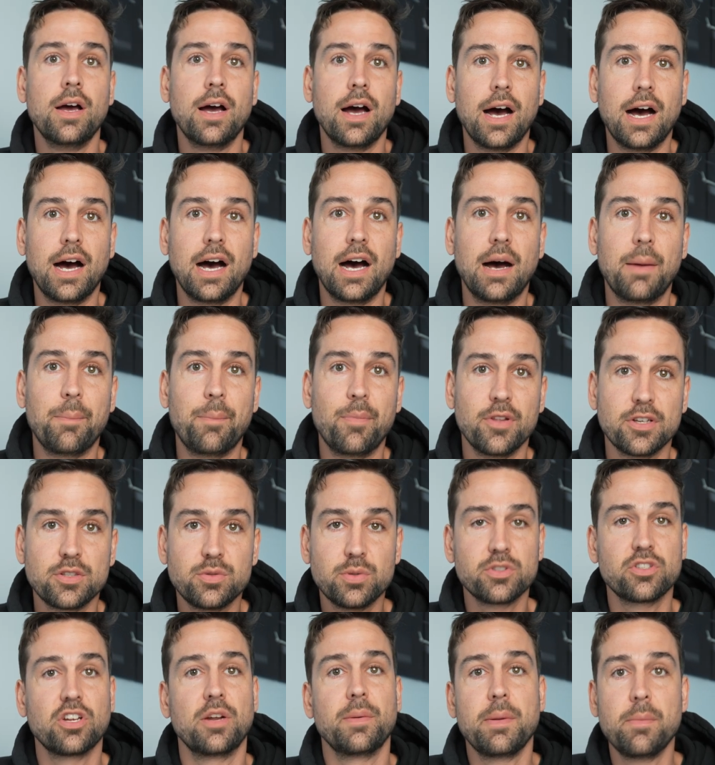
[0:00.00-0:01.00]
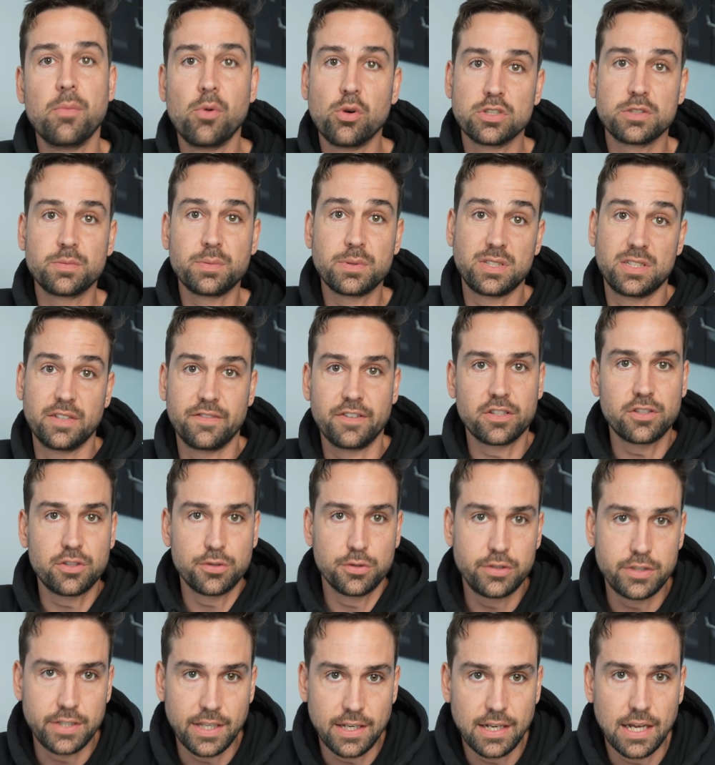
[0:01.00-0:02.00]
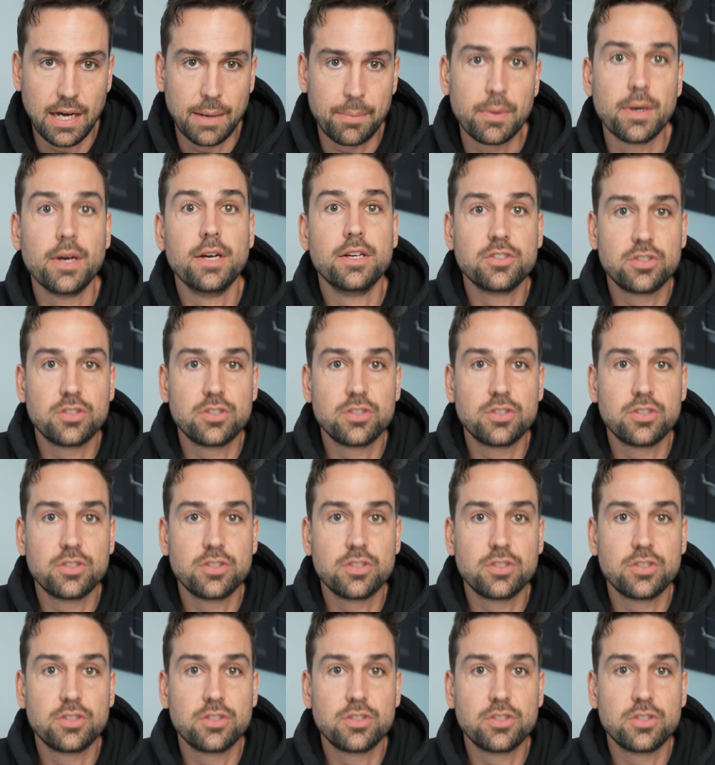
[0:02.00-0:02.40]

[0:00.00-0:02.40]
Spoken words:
But this one's gonna be more specific to setting up